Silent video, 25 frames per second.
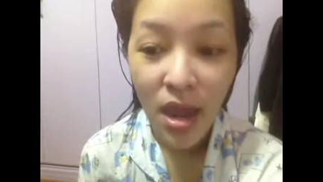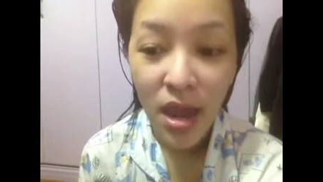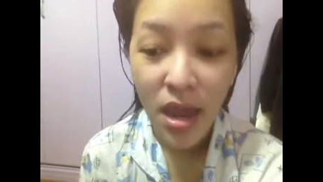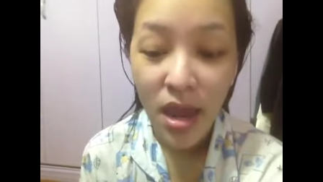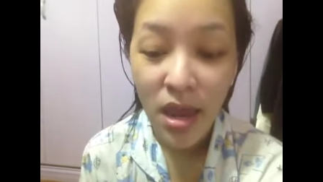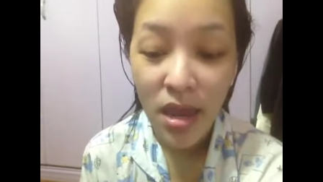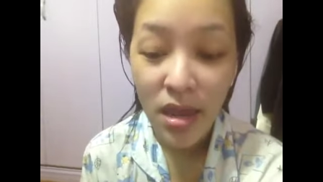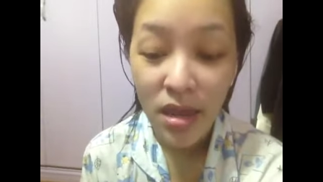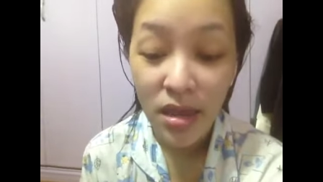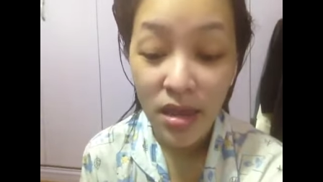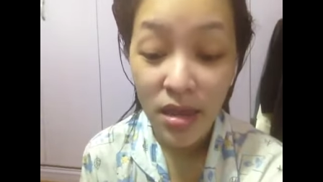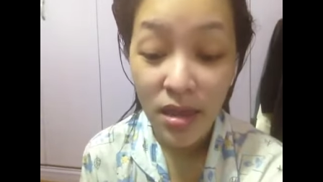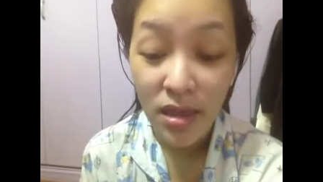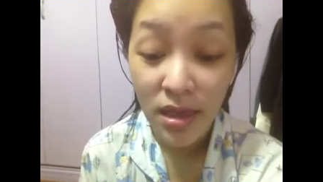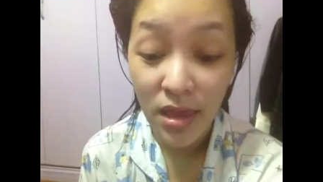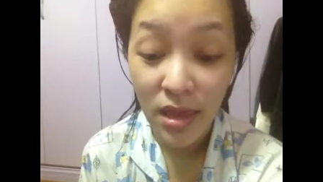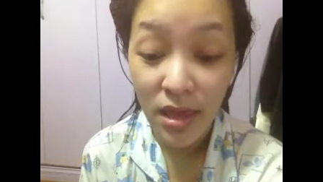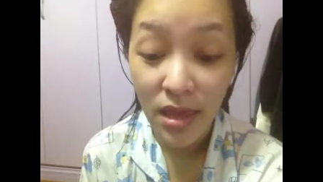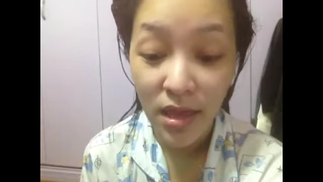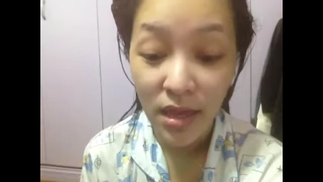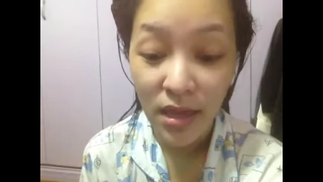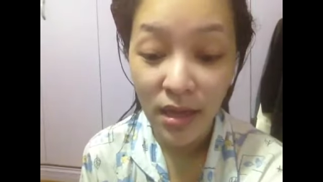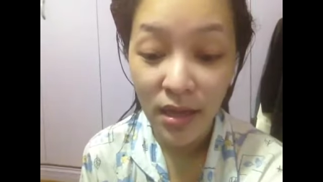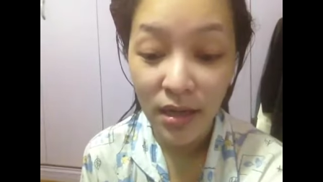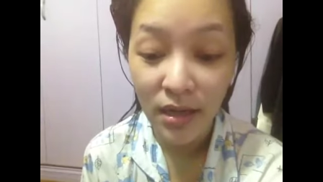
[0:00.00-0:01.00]
and
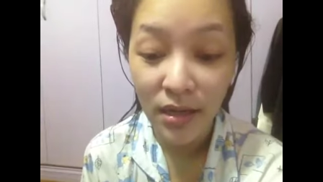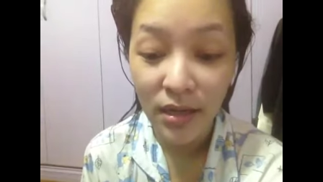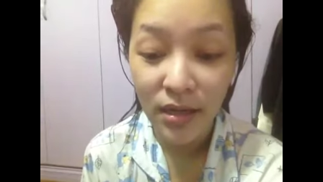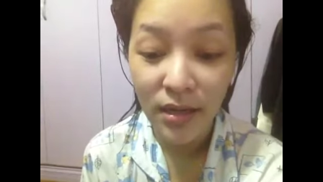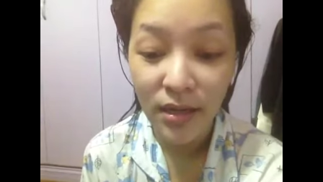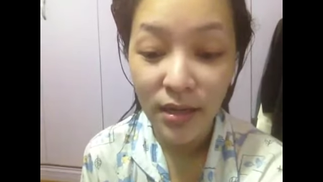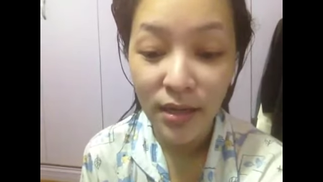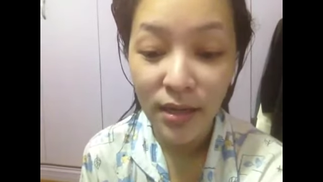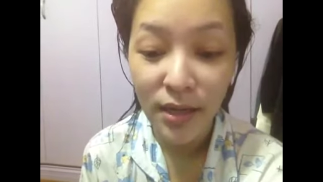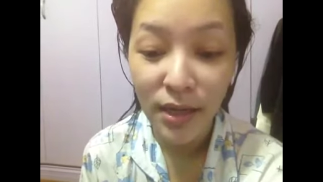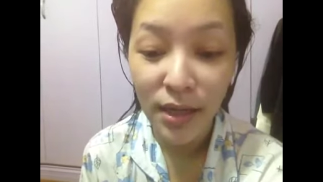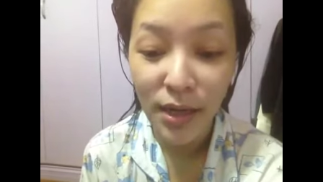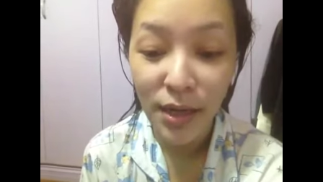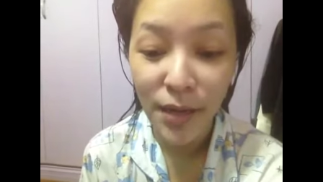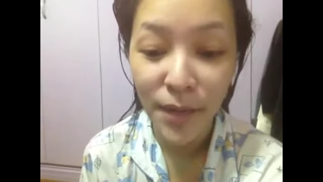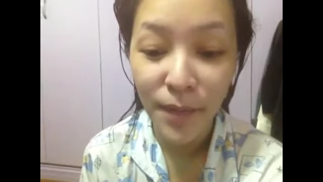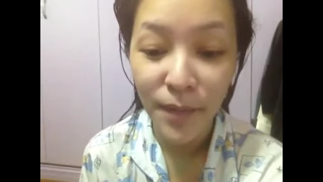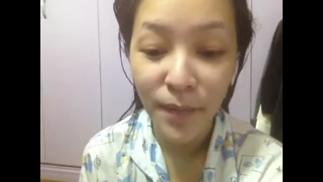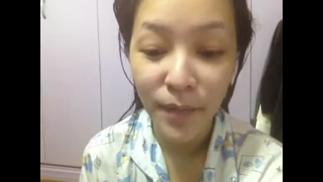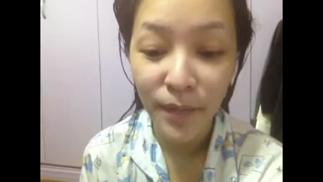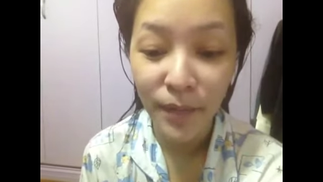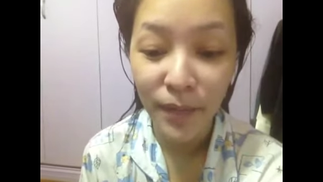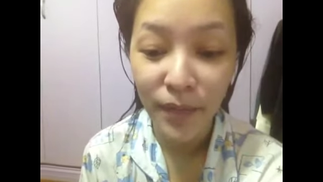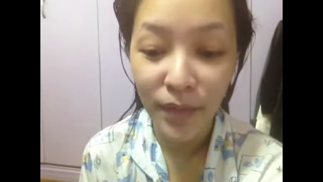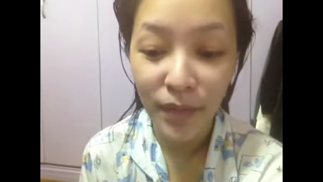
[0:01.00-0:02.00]
then
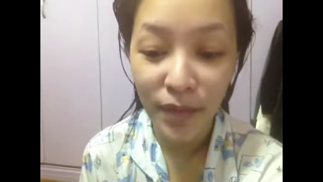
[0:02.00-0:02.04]
um,